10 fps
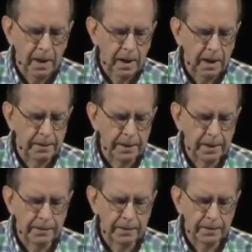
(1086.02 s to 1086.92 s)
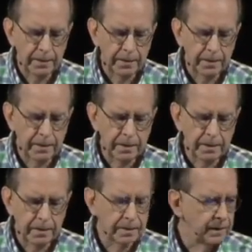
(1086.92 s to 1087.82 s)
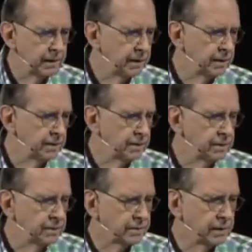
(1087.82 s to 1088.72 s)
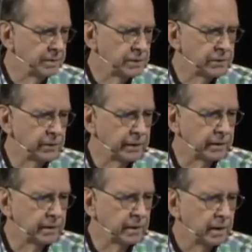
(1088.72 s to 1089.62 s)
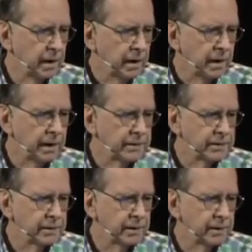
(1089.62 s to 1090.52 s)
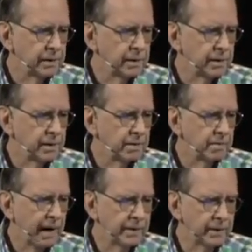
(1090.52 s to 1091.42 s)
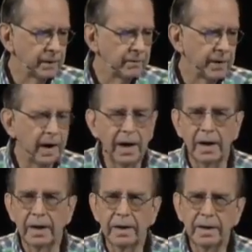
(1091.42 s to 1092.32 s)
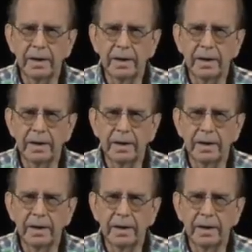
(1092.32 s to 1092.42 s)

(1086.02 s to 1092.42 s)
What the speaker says: And then the stomach circuit gets the macula of the eye.